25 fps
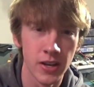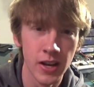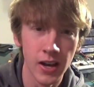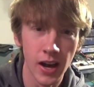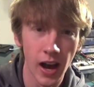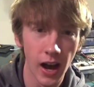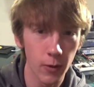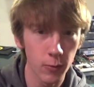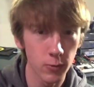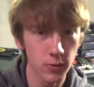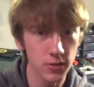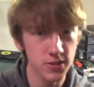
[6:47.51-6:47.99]

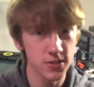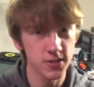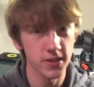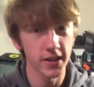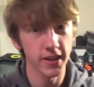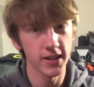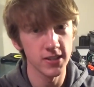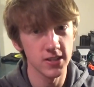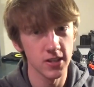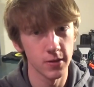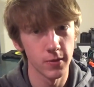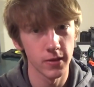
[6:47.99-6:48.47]
I wouldn't say
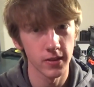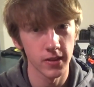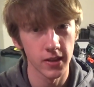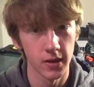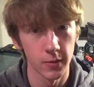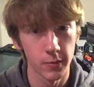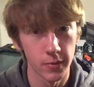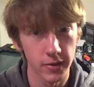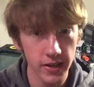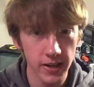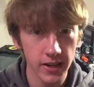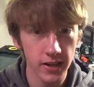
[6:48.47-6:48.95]
it's something that a
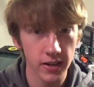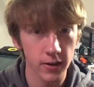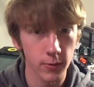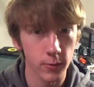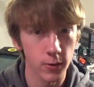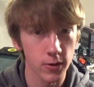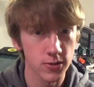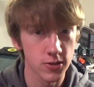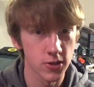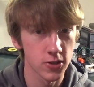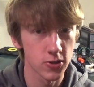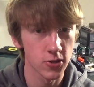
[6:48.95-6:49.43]
beginner
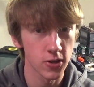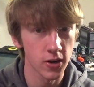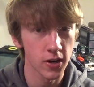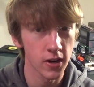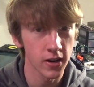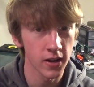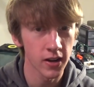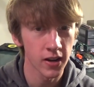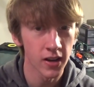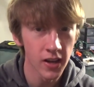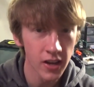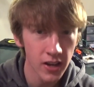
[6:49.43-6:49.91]
wants to
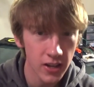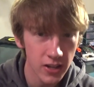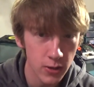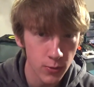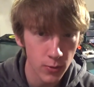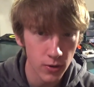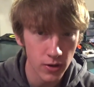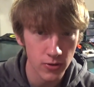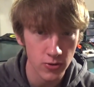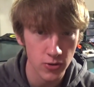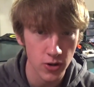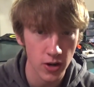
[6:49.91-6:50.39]
try. You
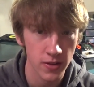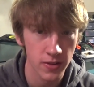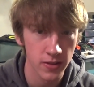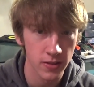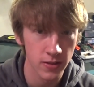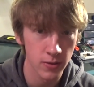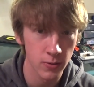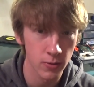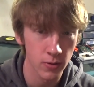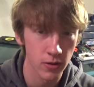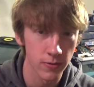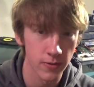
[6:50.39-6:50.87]
want
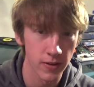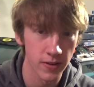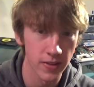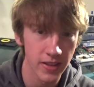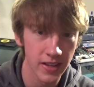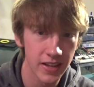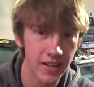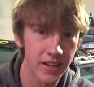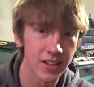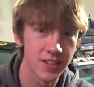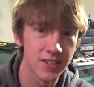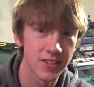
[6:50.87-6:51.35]
to find
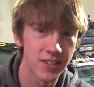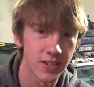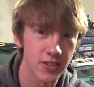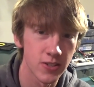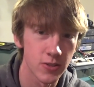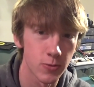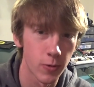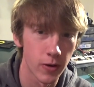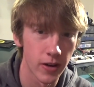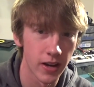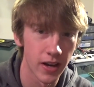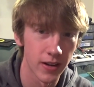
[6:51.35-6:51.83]
the easiest
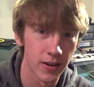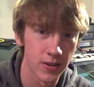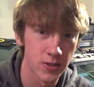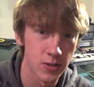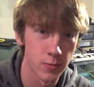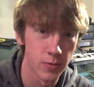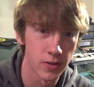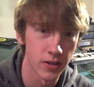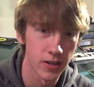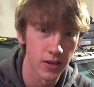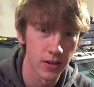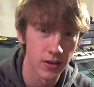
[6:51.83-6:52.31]
way out as a
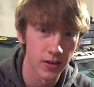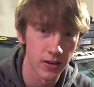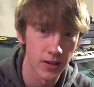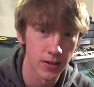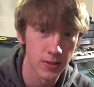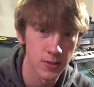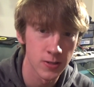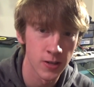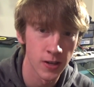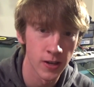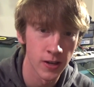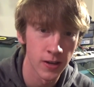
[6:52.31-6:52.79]
beginner,
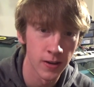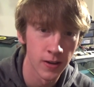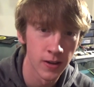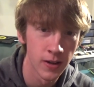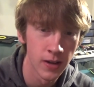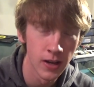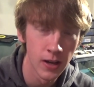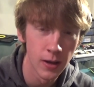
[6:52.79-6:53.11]
I'd say.